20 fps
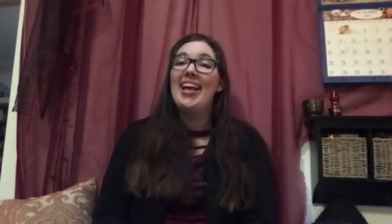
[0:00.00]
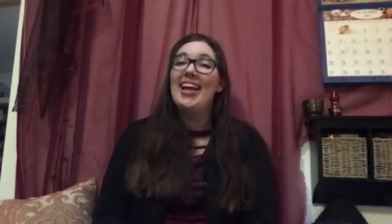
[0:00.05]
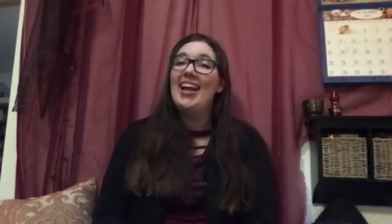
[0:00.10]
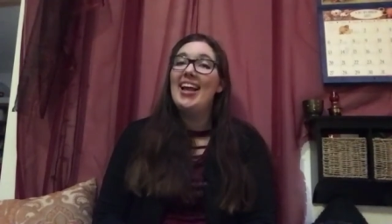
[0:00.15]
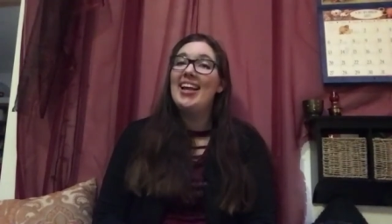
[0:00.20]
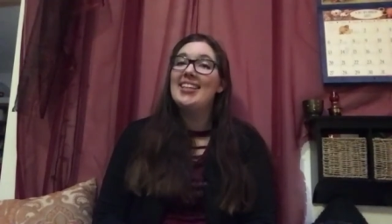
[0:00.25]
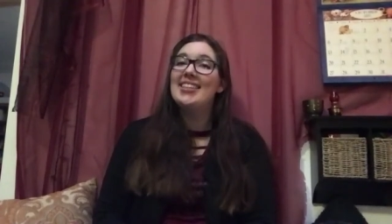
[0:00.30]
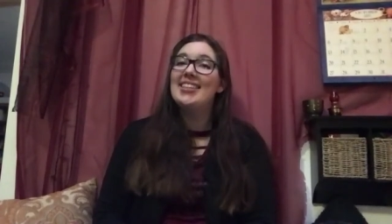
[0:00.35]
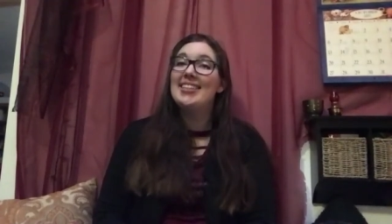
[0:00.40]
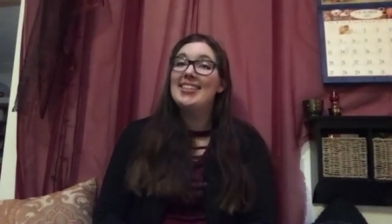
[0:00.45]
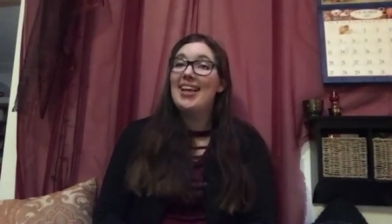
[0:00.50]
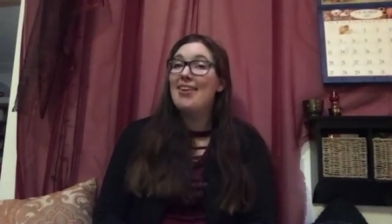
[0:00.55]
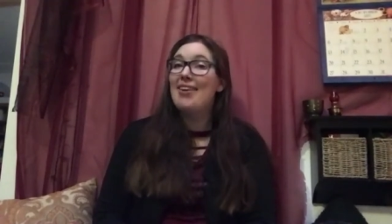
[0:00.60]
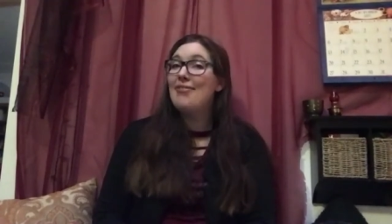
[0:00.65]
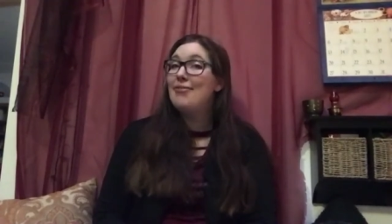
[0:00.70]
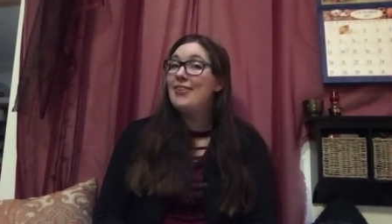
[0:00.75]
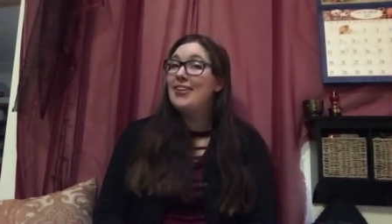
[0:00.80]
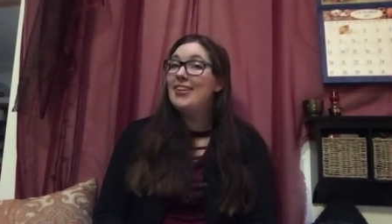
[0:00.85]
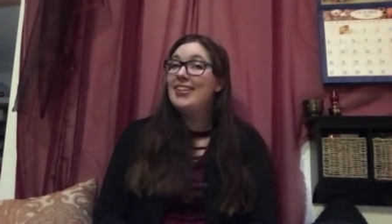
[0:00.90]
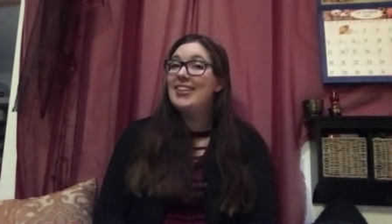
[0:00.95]
It's
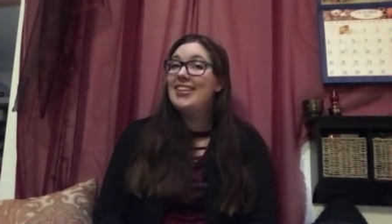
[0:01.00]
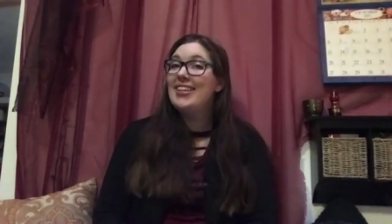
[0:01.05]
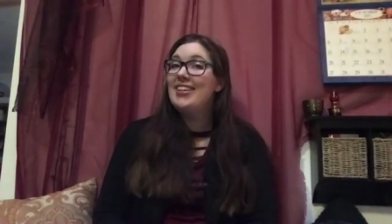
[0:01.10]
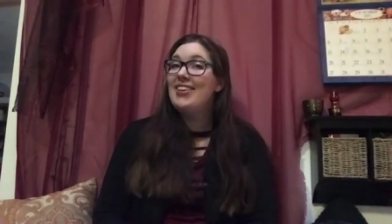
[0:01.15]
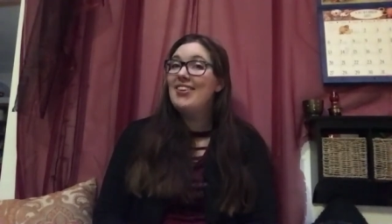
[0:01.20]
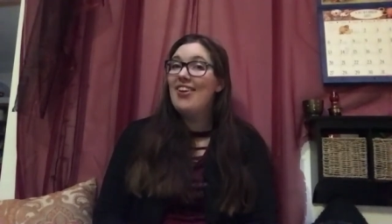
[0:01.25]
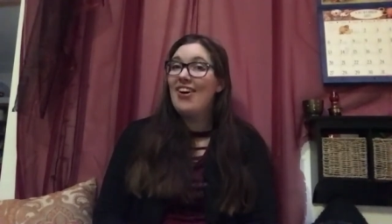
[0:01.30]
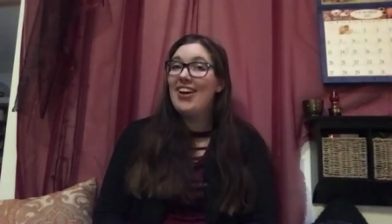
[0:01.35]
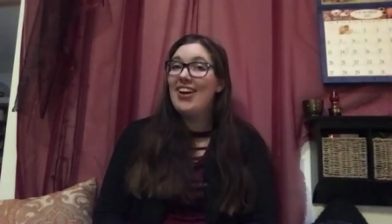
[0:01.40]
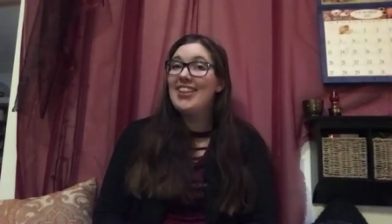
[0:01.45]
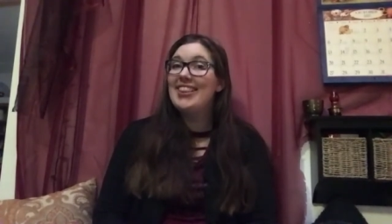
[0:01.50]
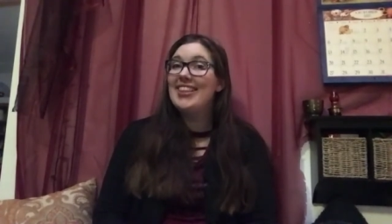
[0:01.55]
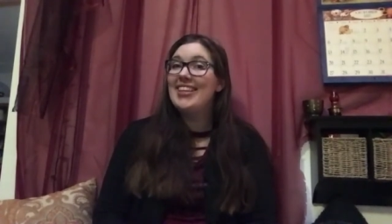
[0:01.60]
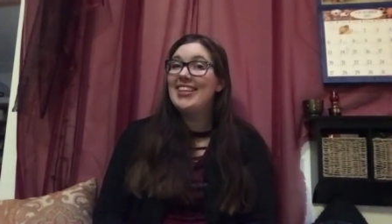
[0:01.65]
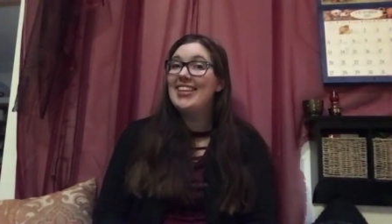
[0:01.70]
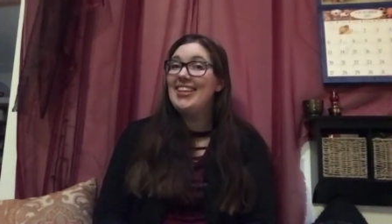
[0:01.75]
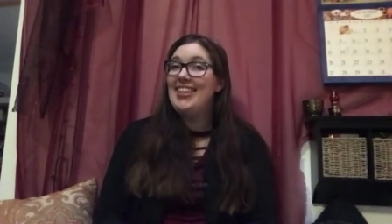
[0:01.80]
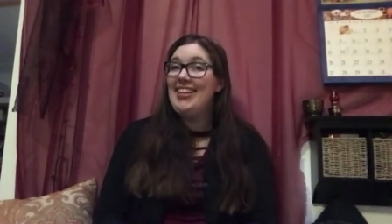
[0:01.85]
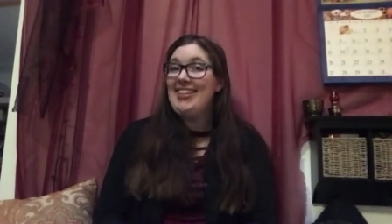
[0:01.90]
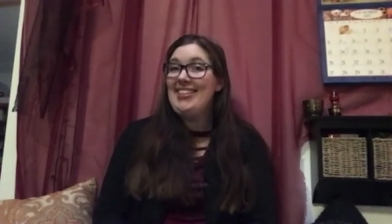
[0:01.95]
definitely not the
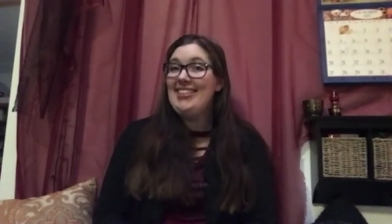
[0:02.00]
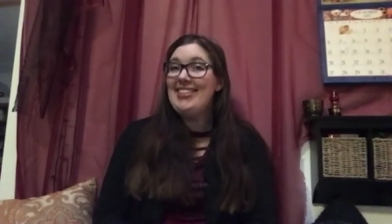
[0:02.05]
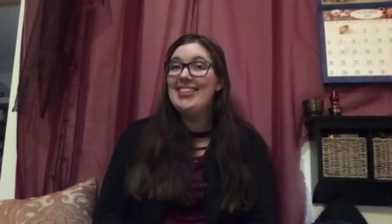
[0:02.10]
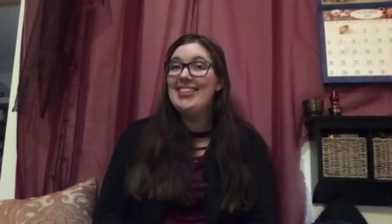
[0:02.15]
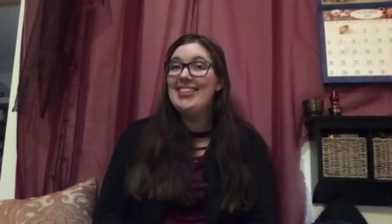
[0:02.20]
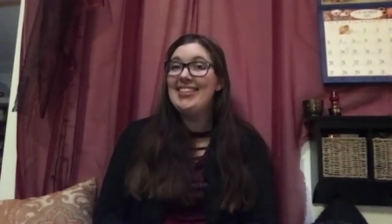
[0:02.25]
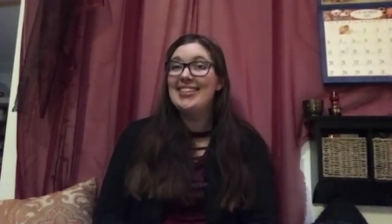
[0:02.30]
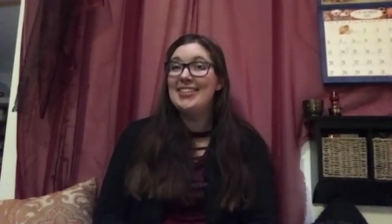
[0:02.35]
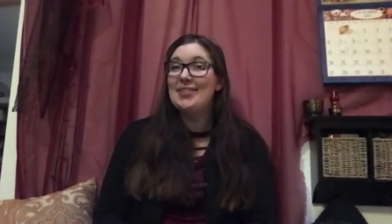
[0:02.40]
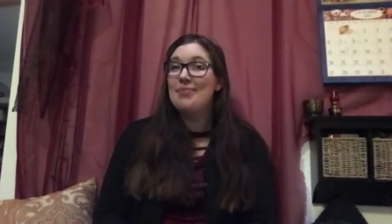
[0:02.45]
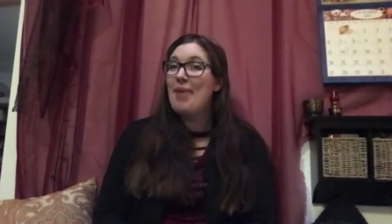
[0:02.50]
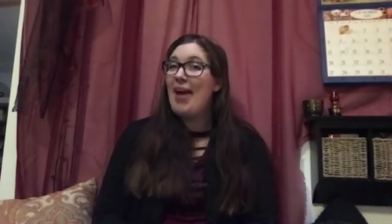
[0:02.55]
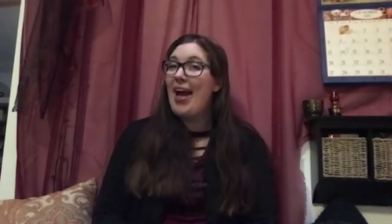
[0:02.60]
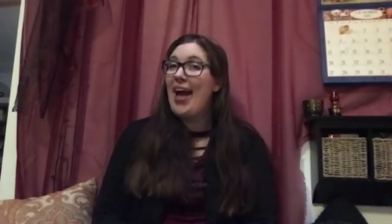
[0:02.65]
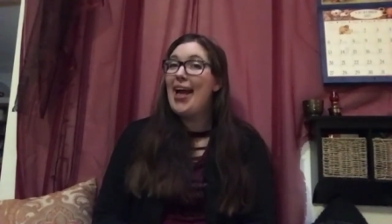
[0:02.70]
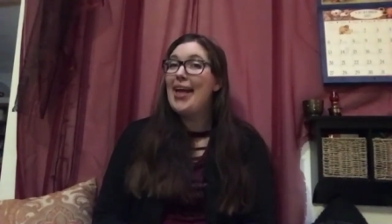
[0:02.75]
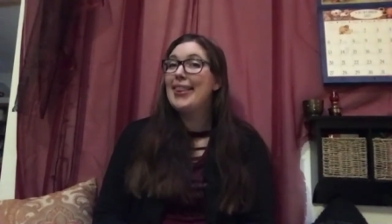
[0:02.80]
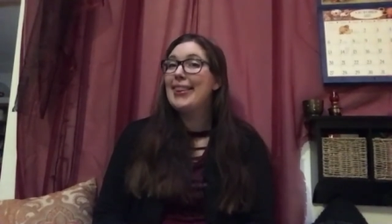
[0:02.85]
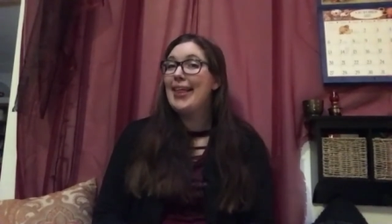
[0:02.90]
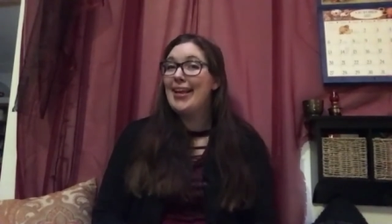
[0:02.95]
easiest
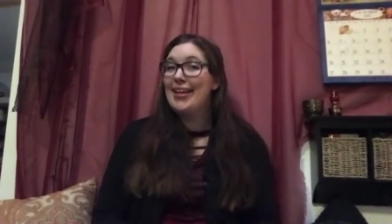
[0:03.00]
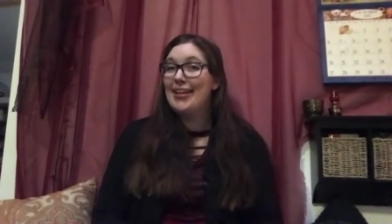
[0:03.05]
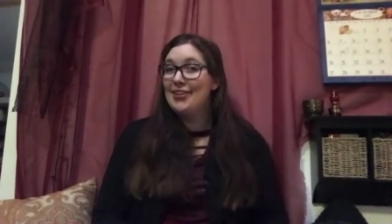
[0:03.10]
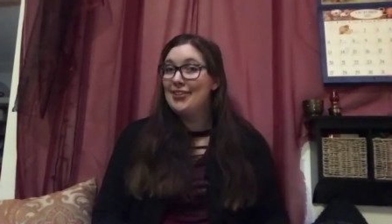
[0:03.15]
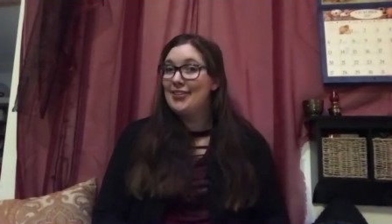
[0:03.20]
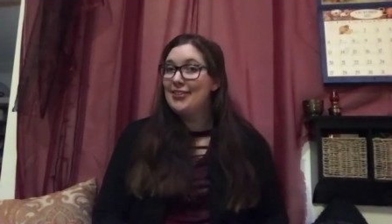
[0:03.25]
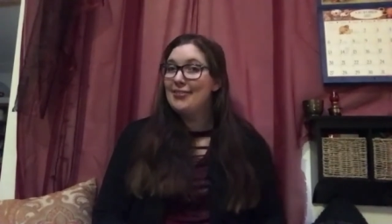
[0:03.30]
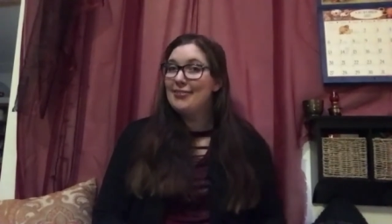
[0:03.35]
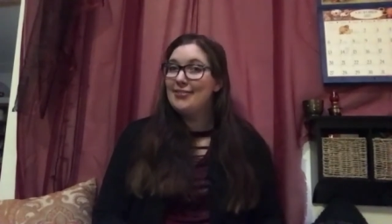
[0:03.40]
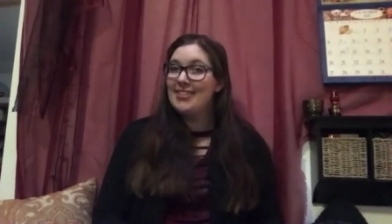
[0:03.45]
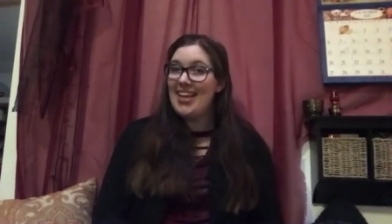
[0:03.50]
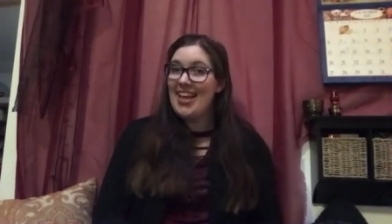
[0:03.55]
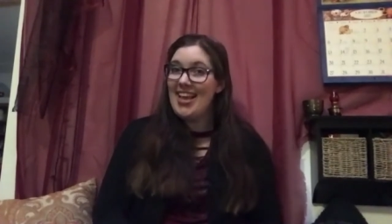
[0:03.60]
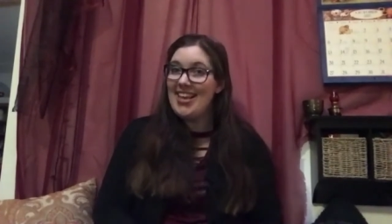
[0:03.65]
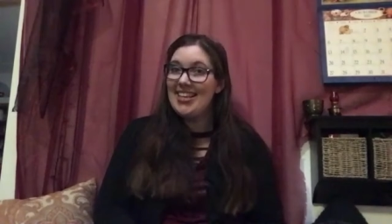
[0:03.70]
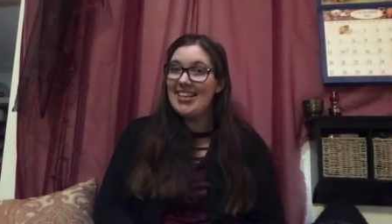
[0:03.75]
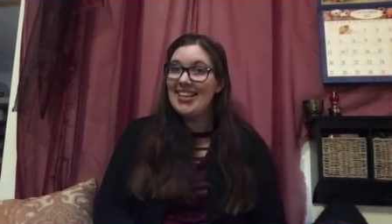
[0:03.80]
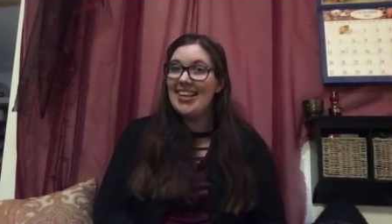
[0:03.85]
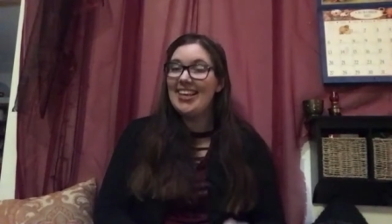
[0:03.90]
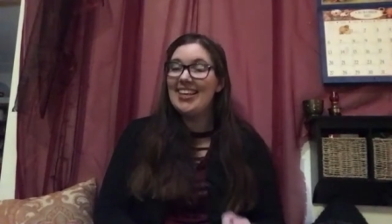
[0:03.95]
path I could have
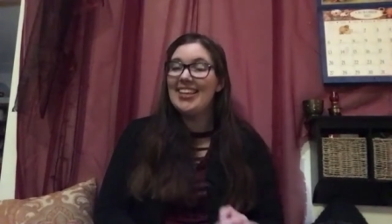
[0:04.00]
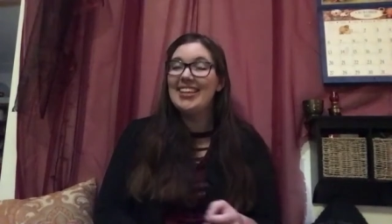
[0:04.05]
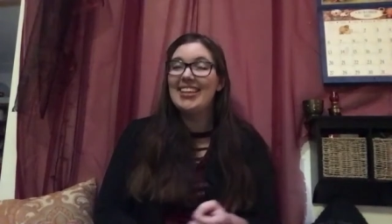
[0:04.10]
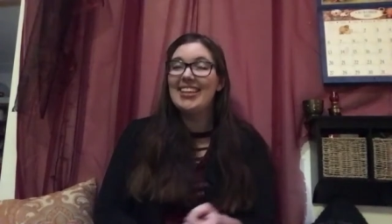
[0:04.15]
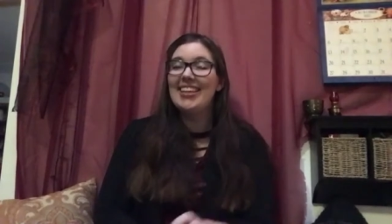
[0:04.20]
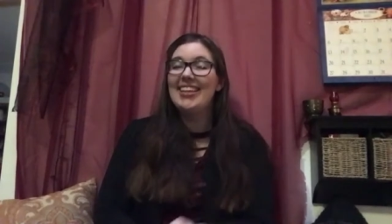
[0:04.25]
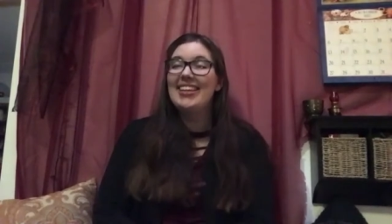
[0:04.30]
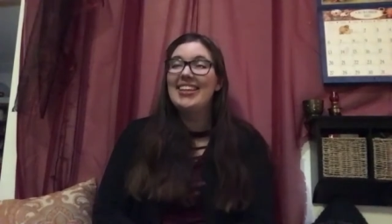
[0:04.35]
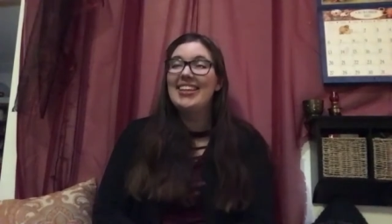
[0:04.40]
taken.